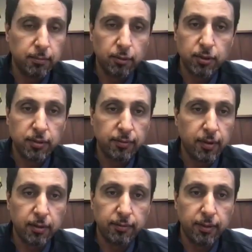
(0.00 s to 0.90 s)
congestive
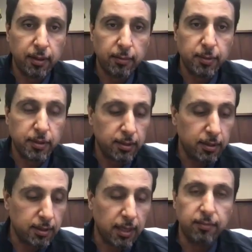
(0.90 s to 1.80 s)
heart failure
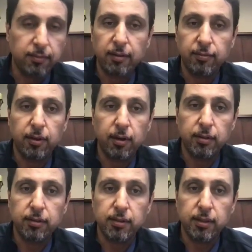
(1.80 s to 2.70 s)
business, and valvular
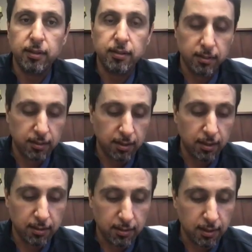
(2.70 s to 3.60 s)
heart disease,
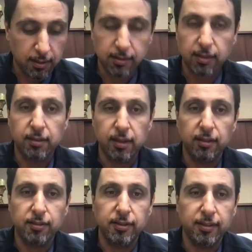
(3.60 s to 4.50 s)
and that's
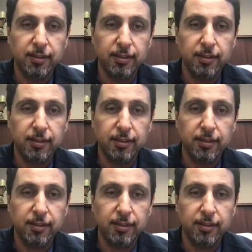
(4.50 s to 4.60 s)
cardiology.